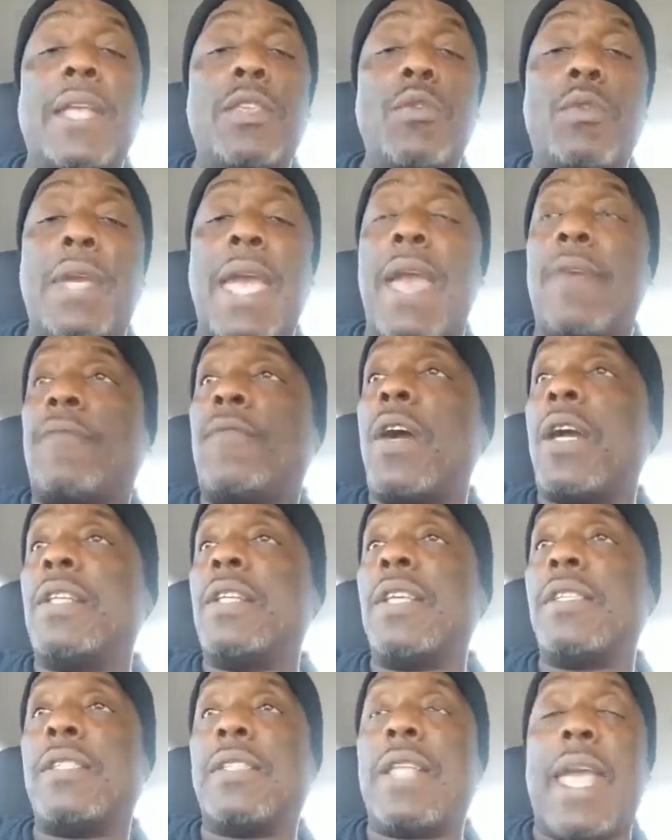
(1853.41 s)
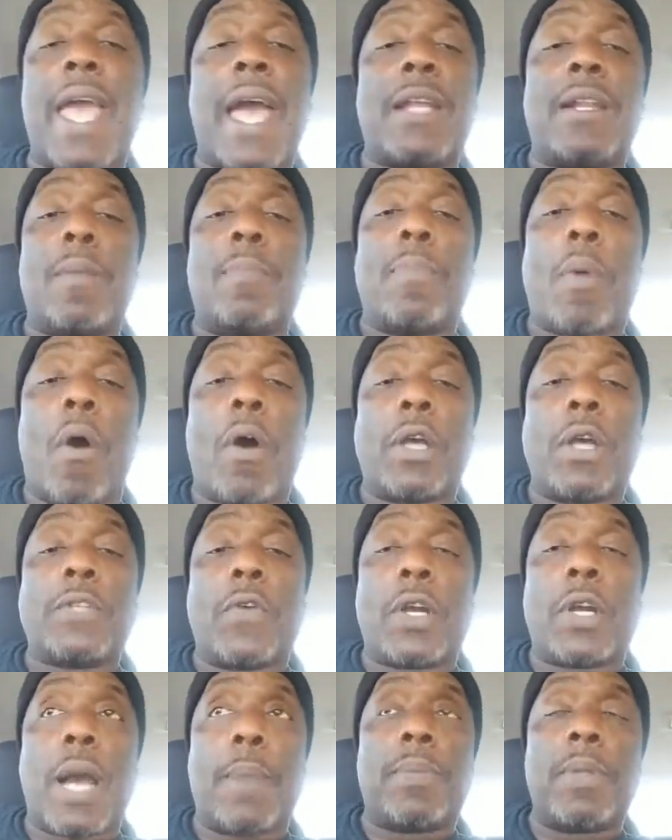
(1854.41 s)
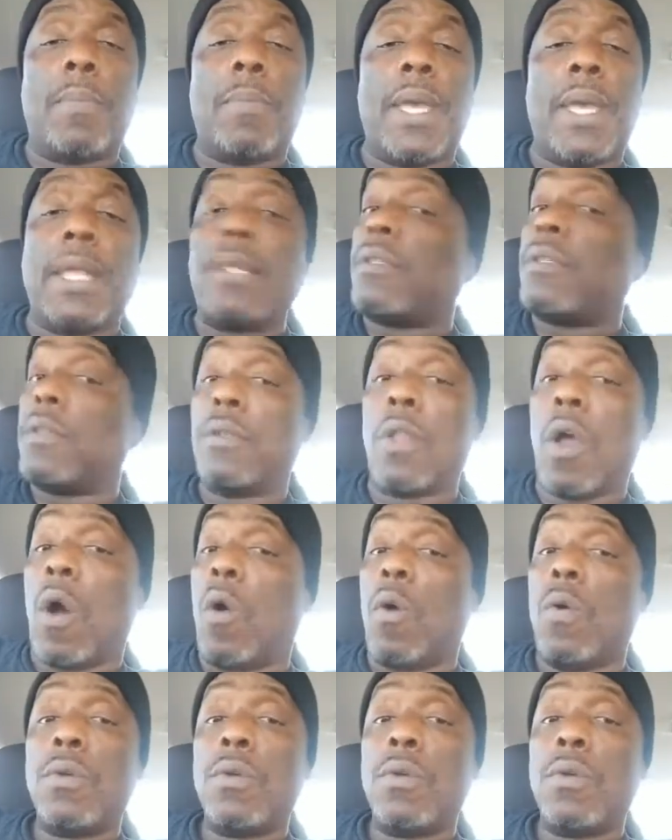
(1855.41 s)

You can't fucking just stay out of the bars for a couple of minutes? No.